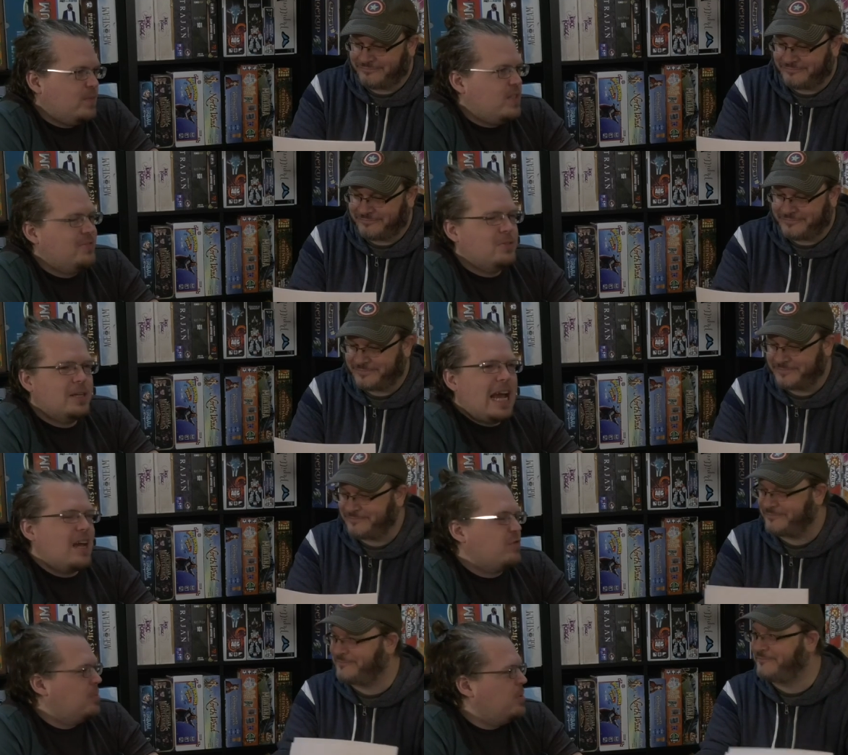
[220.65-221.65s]
Speaker 1: different
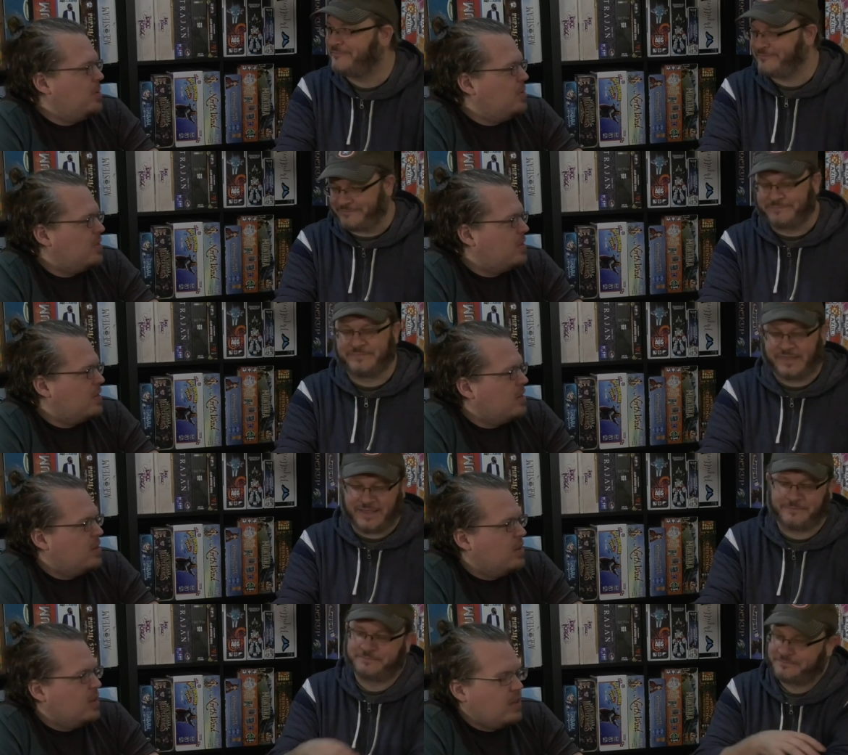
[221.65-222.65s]
attributes.
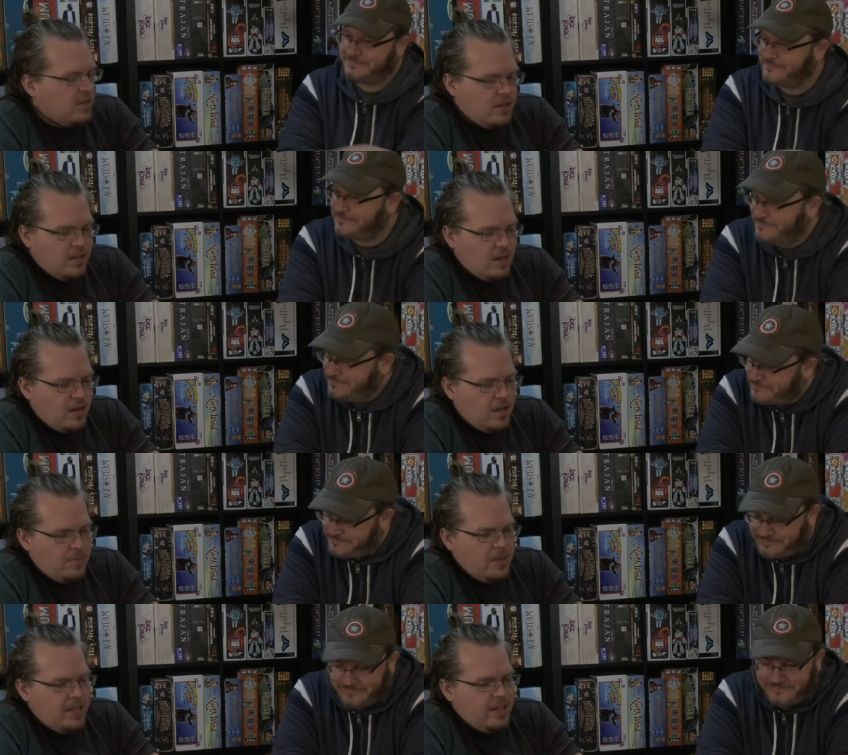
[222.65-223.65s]
Yeah.
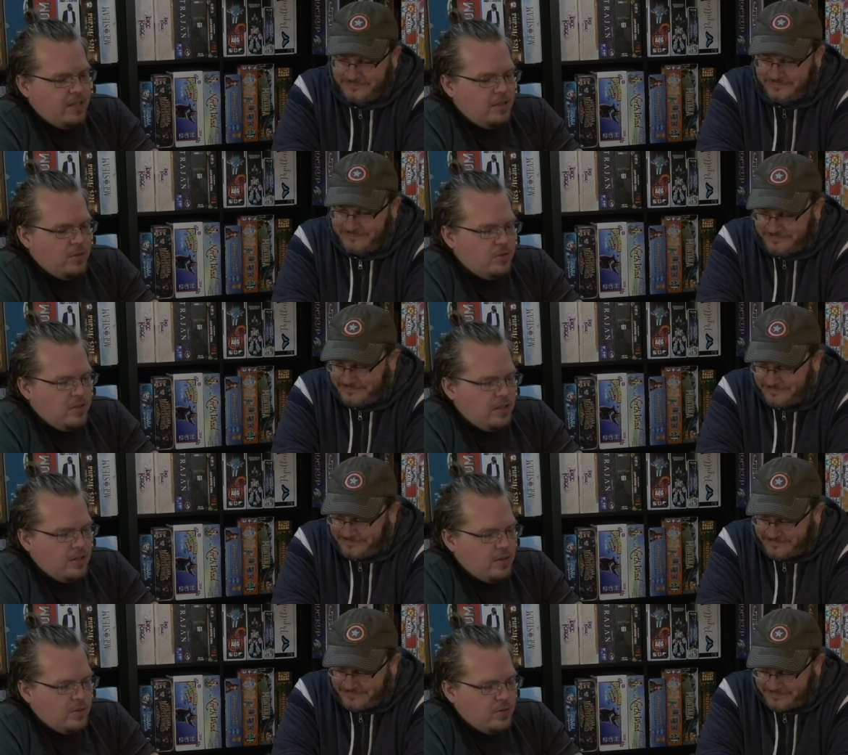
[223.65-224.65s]
Um, and then using
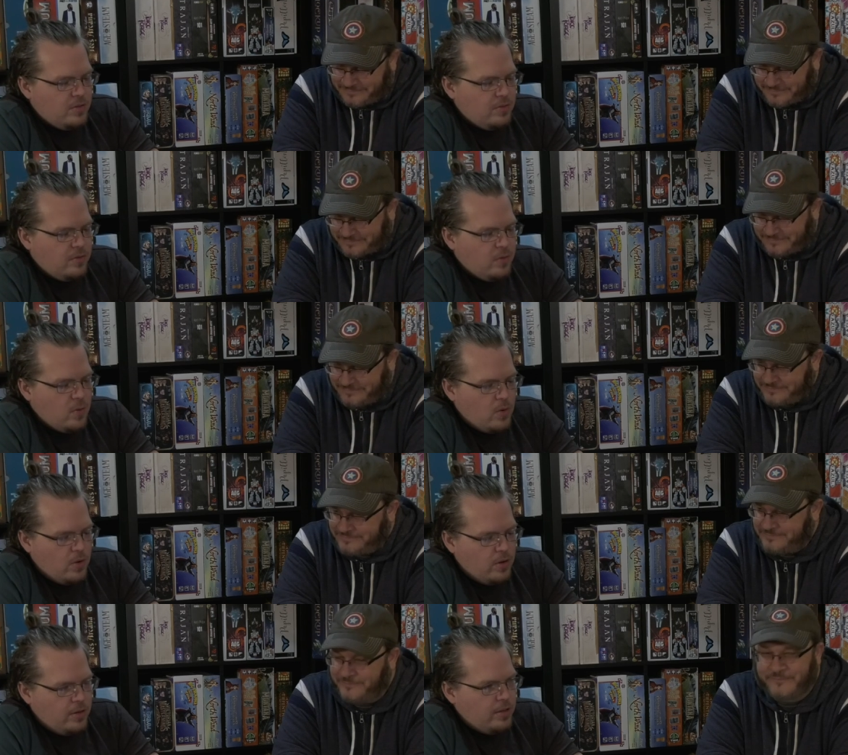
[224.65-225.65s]
those
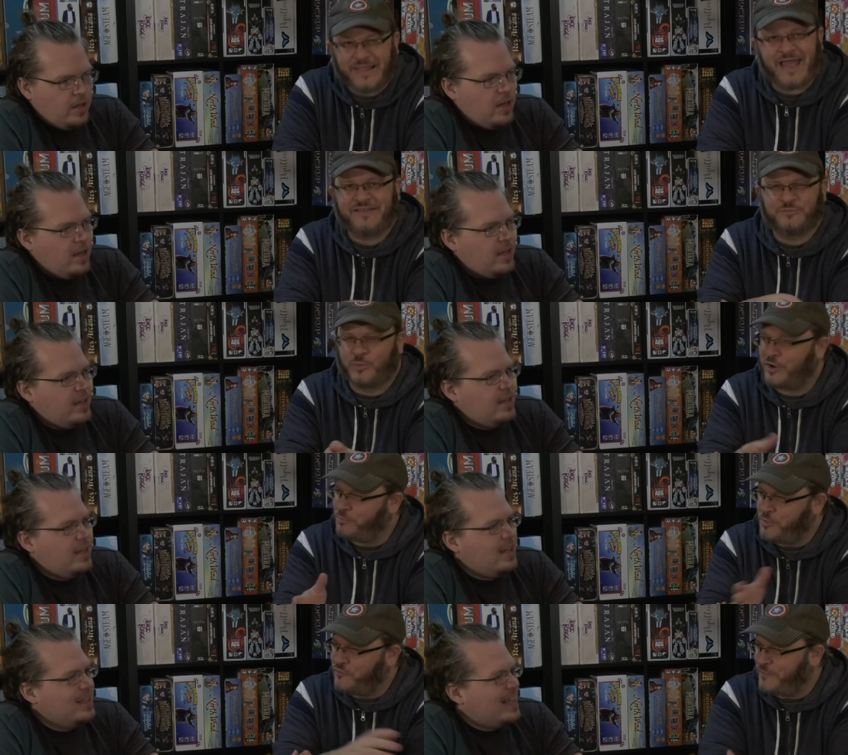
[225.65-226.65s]
for uh,
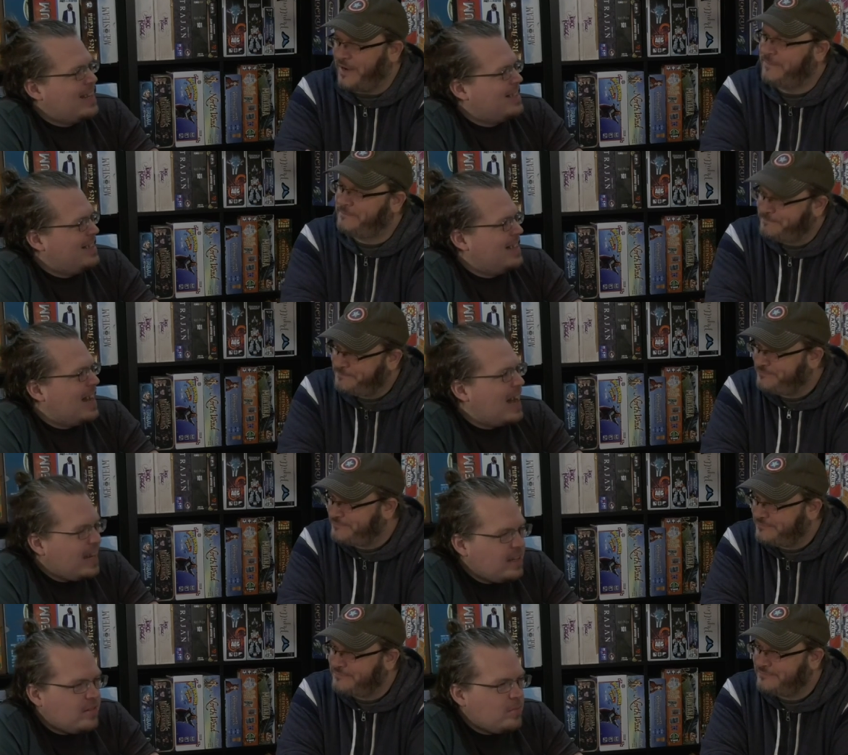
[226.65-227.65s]
weird collecting movement.
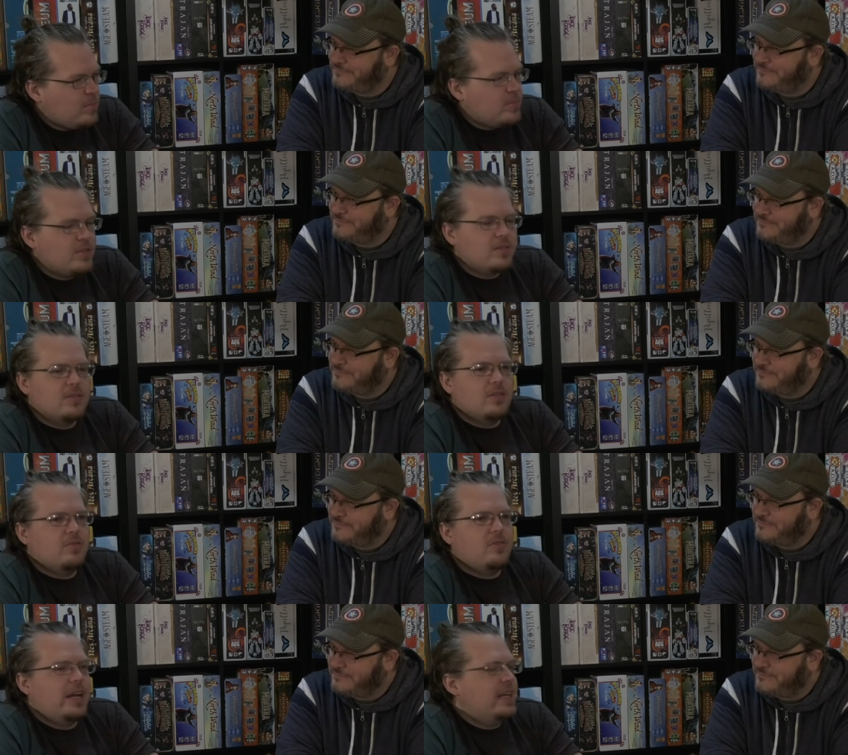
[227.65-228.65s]
items,
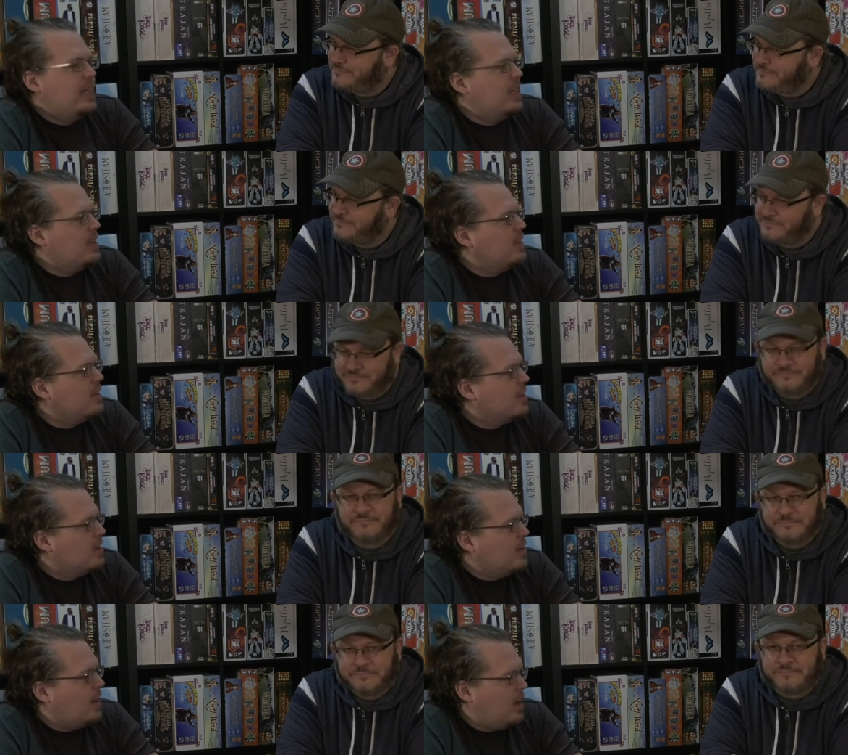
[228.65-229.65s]
fighting
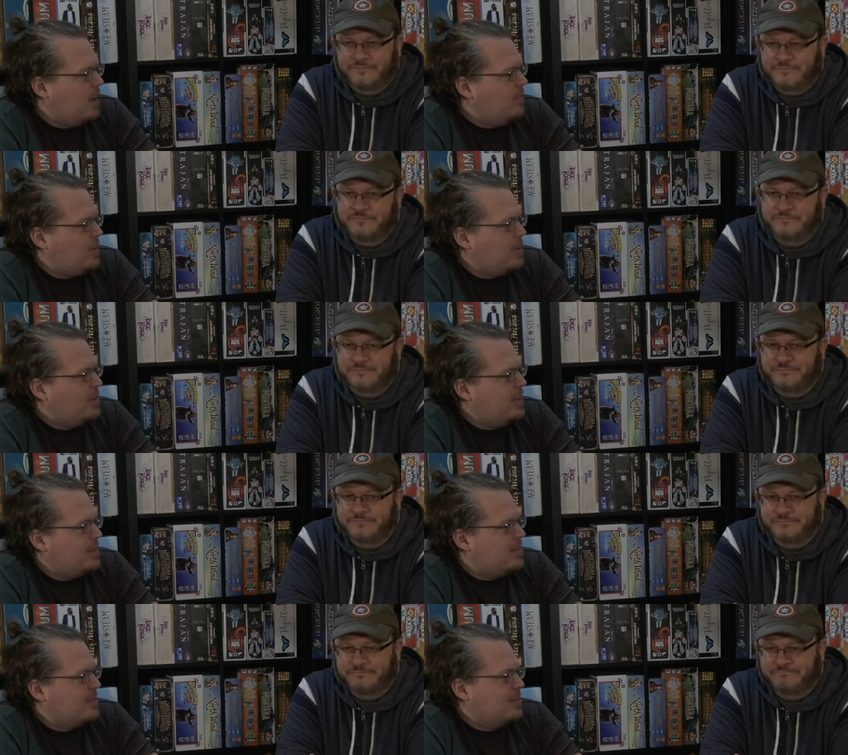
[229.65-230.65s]
uh,
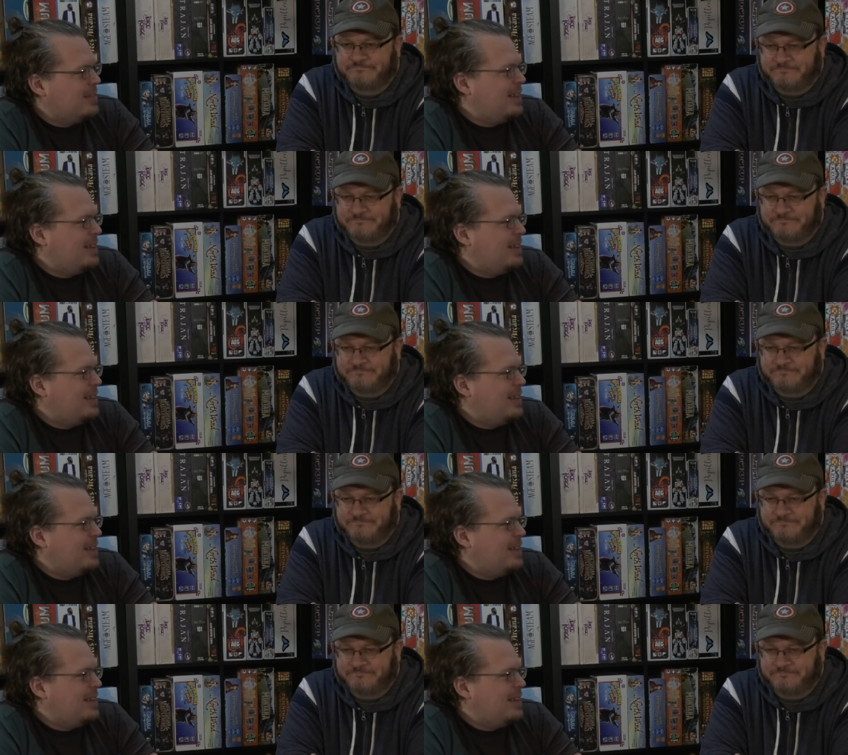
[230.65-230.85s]
various